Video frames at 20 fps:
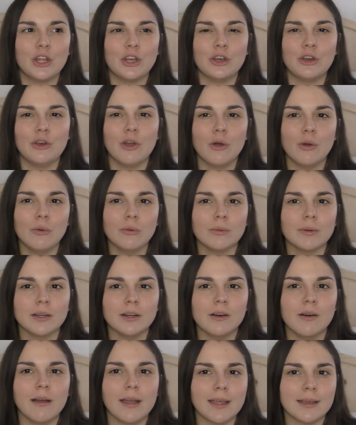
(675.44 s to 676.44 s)
no
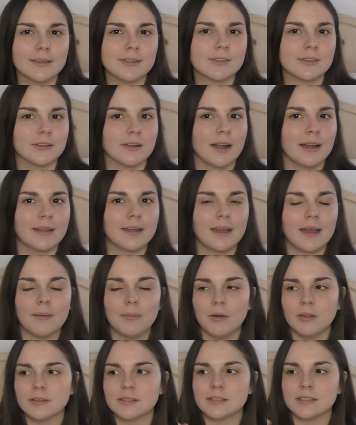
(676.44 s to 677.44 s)
real answer. I
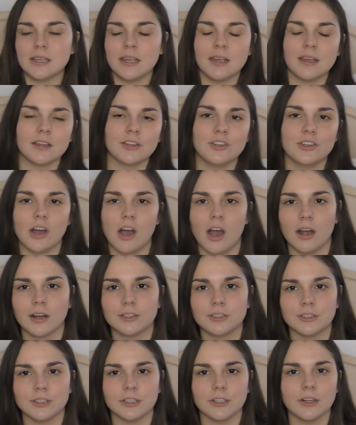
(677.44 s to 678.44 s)
kept on seeing a
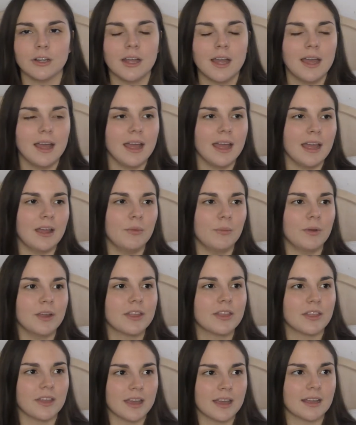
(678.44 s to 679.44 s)
doctor, and we
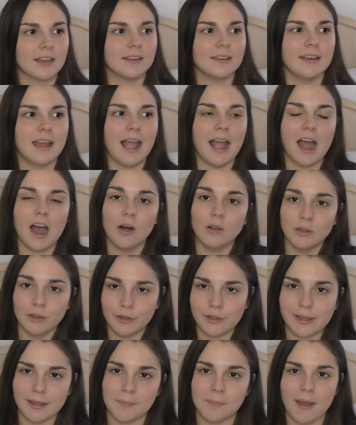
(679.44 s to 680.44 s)
think now,
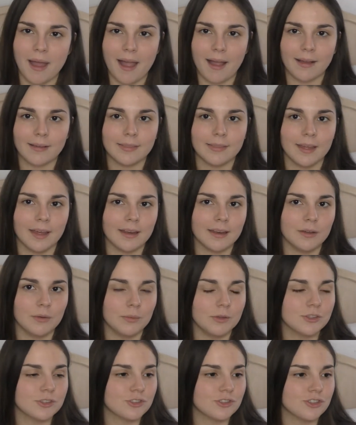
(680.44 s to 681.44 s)
looking back, that it
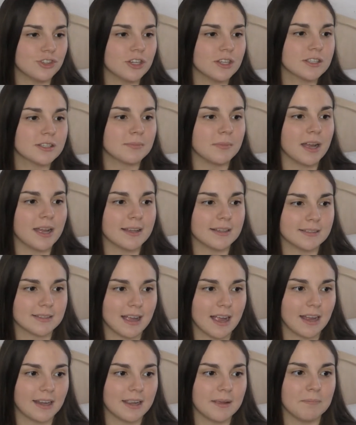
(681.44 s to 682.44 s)
was just my
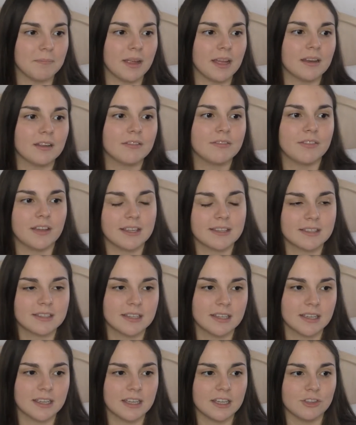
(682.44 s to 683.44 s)
anxiety
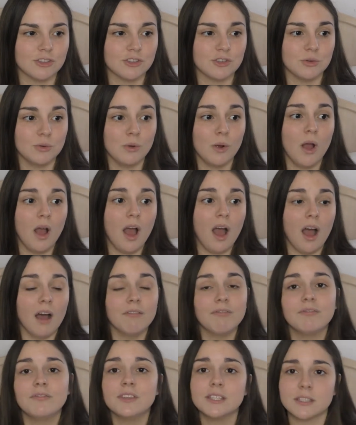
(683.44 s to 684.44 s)
manifesting into a
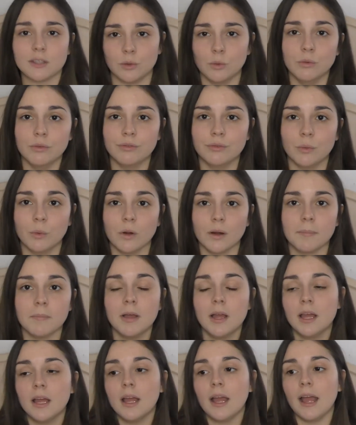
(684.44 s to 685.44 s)
physical
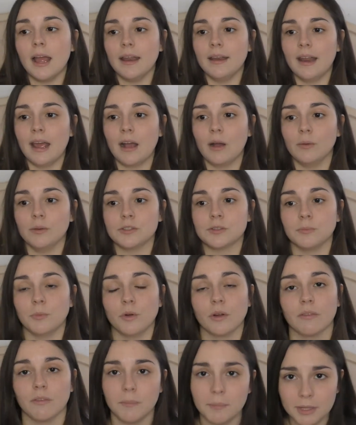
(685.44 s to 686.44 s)
form, and now it's
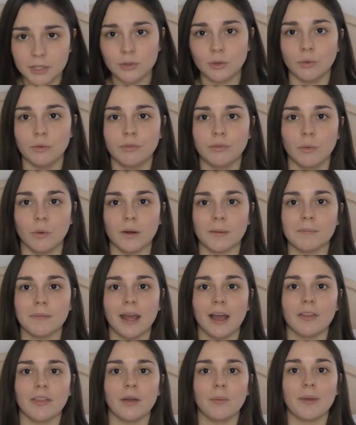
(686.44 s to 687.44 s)
more of a mental form
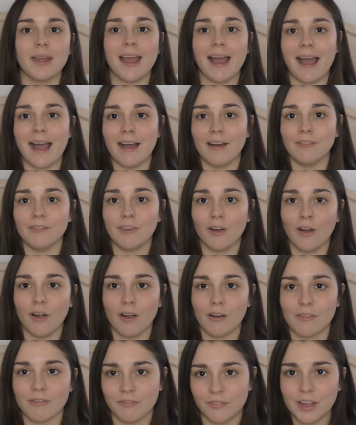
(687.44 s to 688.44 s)
now that we have
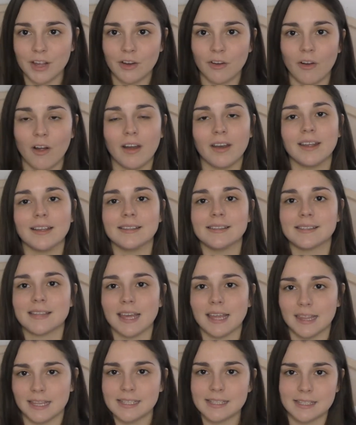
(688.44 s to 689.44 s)
our finger on it and
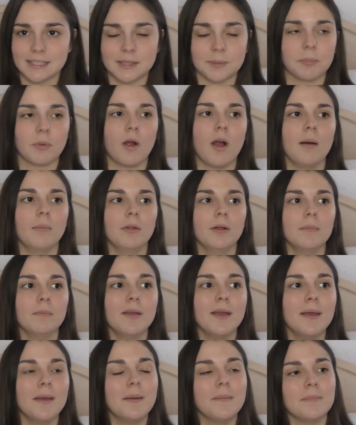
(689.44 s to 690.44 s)
say this is the problem.
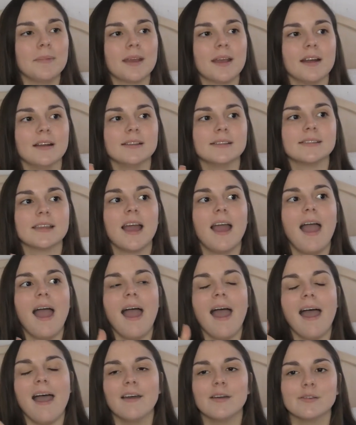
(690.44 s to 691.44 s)
Because
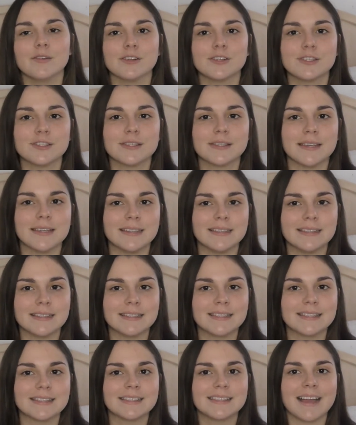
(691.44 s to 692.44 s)
ever
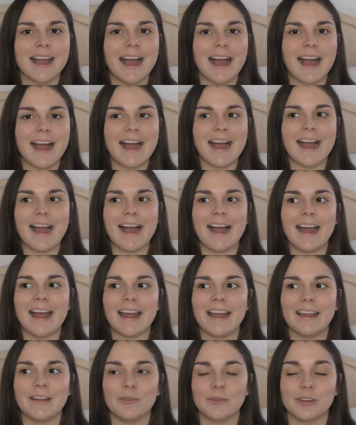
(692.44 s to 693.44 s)
since
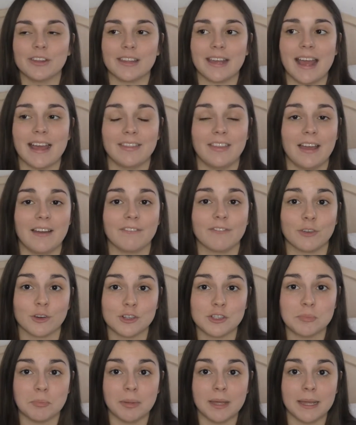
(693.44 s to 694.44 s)
I really had that
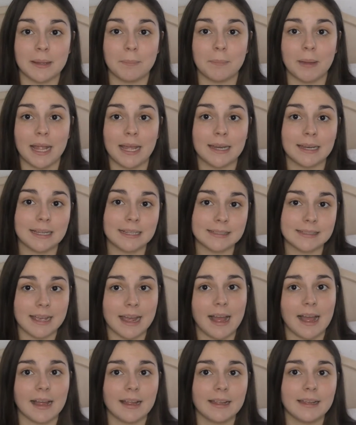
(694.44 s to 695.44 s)
first big panic
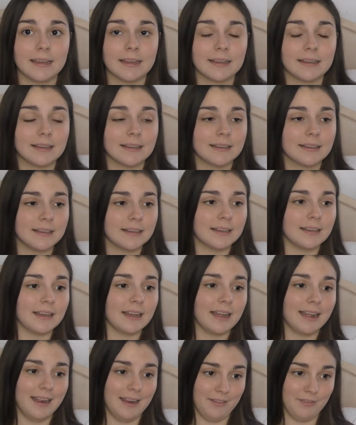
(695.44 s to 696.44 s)
attack
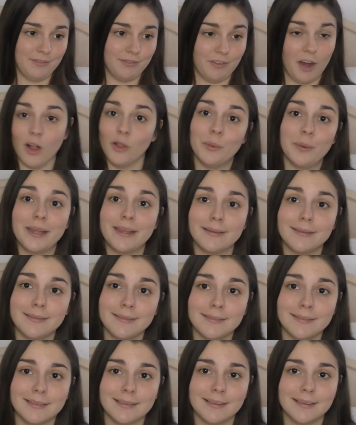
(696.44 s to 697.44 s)
and
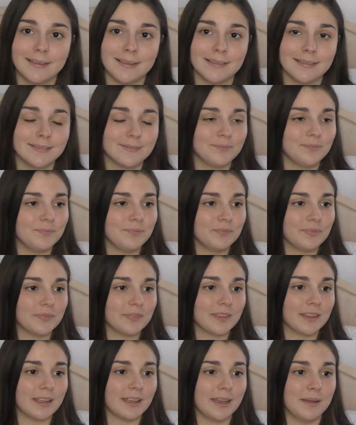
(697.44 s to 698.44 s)
following,
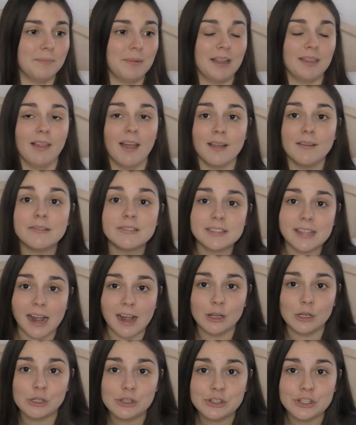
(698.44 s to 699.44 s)
and my
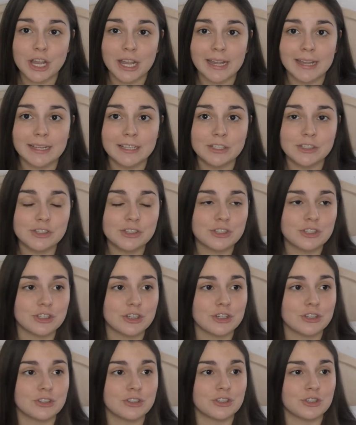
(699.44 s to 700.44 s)
lifestyle
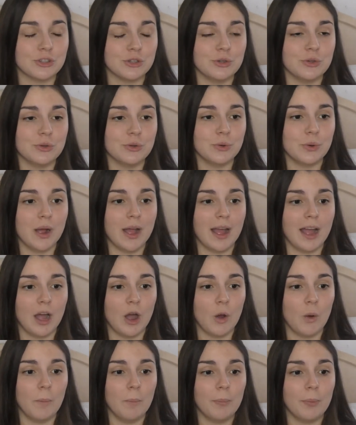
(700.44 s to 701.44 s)
changed to
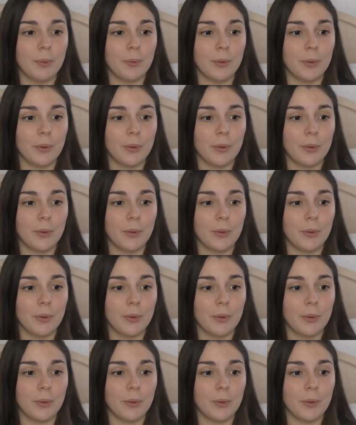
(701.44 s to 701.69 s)
help